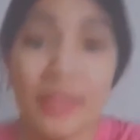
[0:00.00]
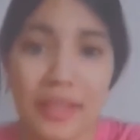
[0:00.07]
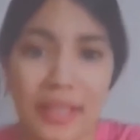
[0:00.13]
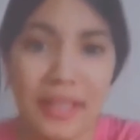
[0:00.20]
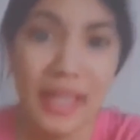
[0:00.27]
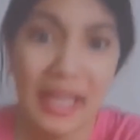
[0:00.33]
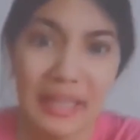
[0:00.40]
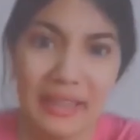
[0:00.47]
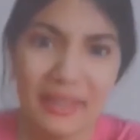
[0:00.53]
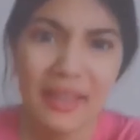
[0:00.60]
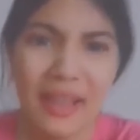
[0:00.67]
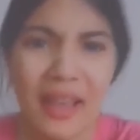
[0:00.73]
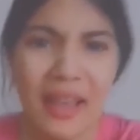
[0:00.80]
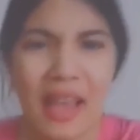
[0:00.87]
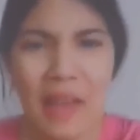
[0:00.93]
Then
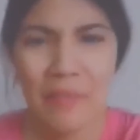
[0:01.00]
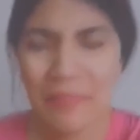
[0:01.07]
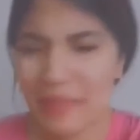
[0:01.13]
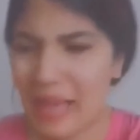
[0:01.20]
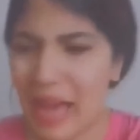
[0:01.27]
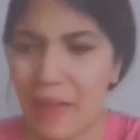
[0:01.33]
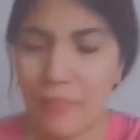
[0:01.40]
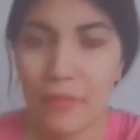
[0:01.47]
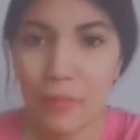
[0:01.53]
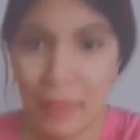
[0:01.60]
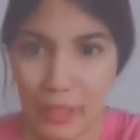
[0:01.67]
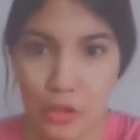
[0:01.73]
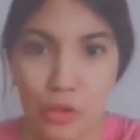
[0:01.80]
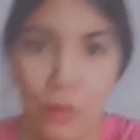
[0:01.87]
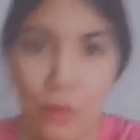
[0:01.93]

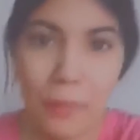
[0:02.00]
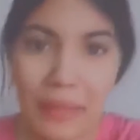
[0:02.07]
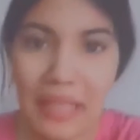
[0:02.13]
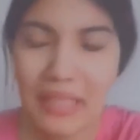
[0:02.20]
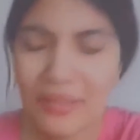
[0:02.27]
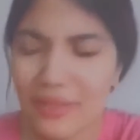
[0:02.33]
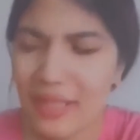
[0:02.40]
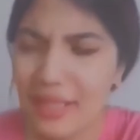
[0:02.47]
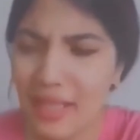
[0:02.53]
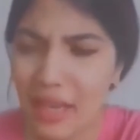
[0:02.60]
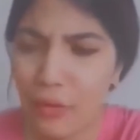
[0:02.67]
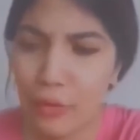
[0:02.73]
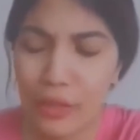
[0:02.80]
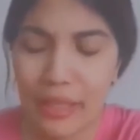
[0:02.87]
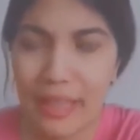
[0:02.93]
my two black friends
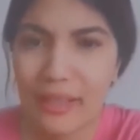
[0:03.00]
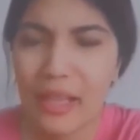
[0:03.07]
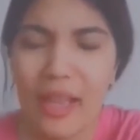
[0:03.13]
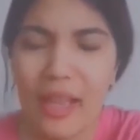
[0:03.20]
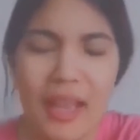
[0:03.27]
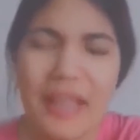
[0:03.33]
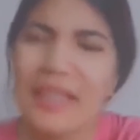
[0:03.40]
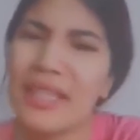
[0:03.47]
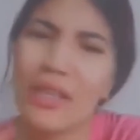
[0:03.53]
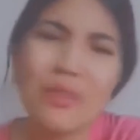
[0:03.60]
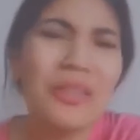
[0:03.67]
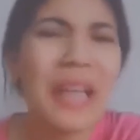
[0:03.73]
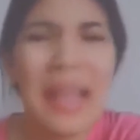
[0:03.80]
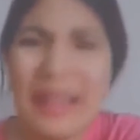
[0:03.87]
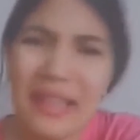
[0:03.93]
were like, it's
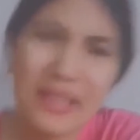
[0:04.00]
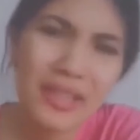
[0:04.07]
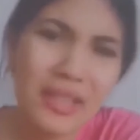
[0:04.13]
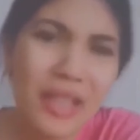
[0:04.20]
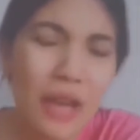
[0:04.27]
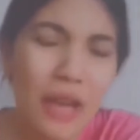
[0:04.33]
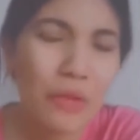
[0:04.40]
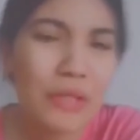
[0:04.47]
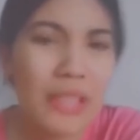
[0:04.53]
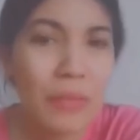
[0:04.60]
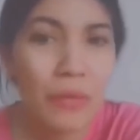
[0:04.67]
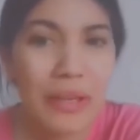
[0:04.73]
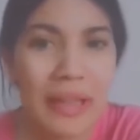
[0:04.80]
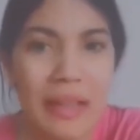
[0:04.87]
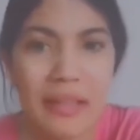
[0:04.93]
okay, let's just go
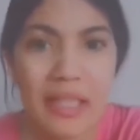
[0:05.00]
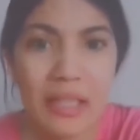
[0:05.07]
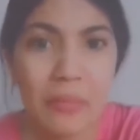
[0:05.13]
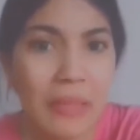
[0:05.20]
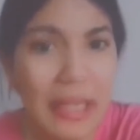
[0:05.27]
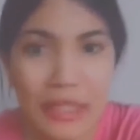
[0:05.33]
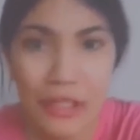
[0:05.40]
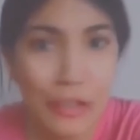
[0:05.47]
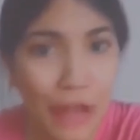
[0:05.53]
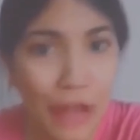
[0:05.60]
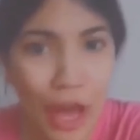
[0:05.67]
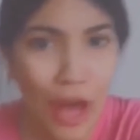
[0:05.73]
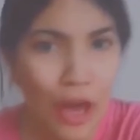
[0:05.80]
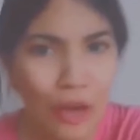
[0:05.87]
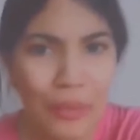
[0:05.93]
somewhere else. And I'm like,
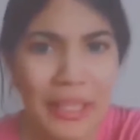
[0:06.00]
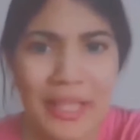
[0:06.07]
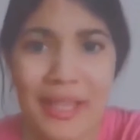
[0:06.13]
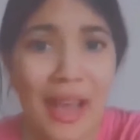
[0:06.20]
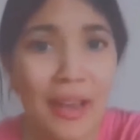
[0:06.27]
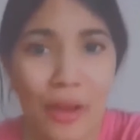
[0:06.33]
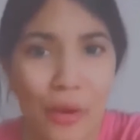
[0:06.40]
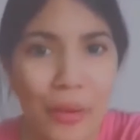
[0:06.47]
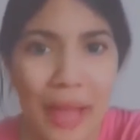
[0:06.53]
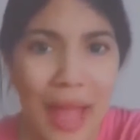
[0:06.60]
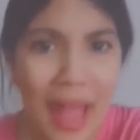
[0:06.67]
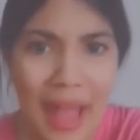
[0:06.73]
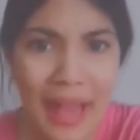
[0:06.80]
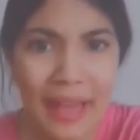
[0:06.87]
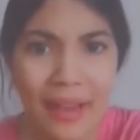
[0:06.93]
no, it's not
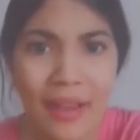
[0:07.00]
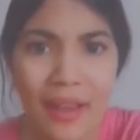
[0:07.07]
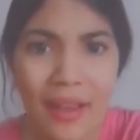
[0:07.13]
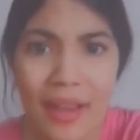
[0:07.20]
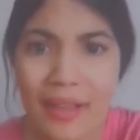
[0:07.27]
okay.